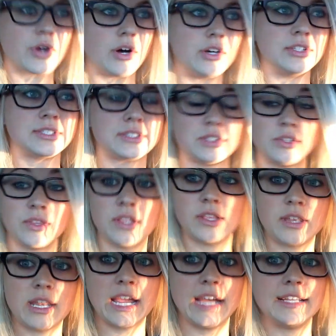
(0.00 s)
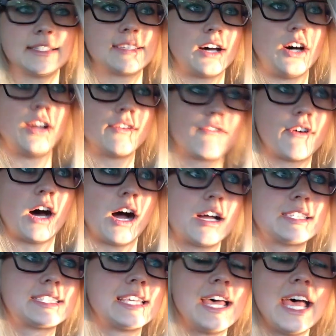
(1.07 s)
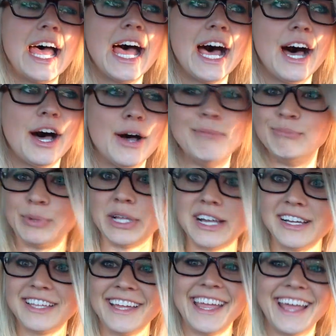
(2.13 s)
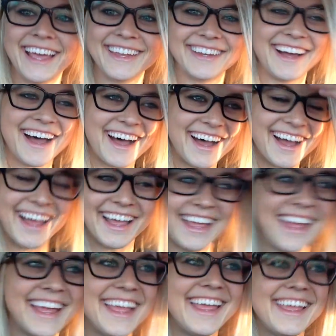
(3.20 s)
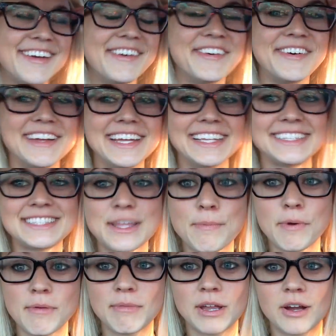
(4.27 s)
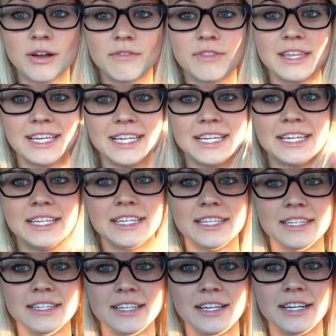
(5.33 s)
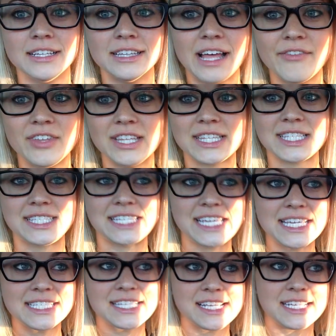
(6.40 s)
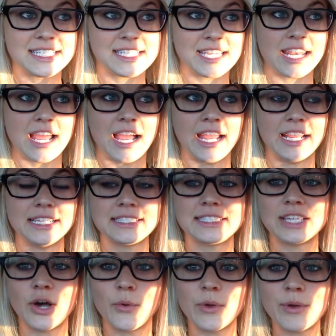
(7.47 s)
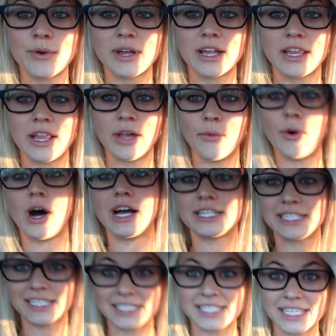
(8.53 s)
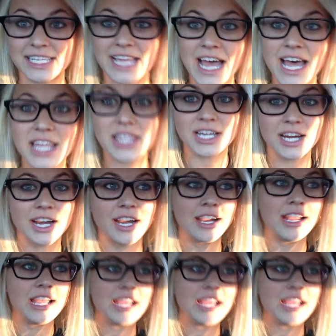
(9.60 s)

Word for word: called So You Think and Dance on Fox. Plug. And it's the premiere of the 11th season tonight, so we were gonna watch it together,